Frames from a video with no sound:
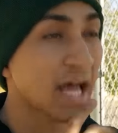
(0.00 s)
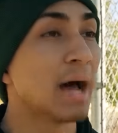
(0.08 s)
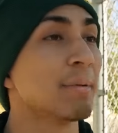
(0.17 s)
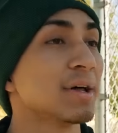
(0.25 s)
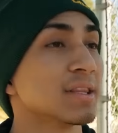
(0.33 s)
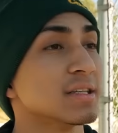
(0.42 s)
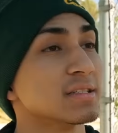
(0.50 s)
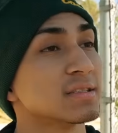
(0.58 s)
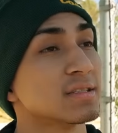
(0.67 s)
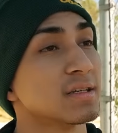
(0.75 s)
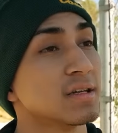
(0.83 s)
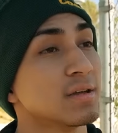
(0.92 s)
How about this?
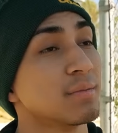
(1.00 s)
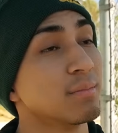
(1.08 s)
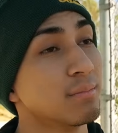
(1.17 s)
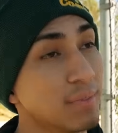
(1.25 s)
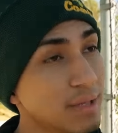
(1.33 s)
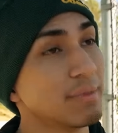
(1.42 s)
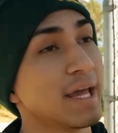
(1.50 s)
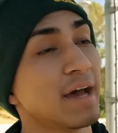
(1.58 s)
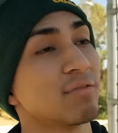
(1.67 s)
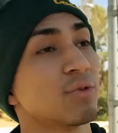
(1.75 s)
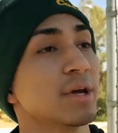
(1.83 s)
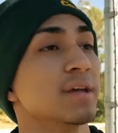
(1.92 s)
Meet me
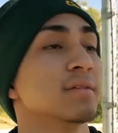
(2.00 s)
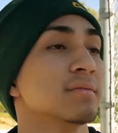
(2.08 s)
halfway.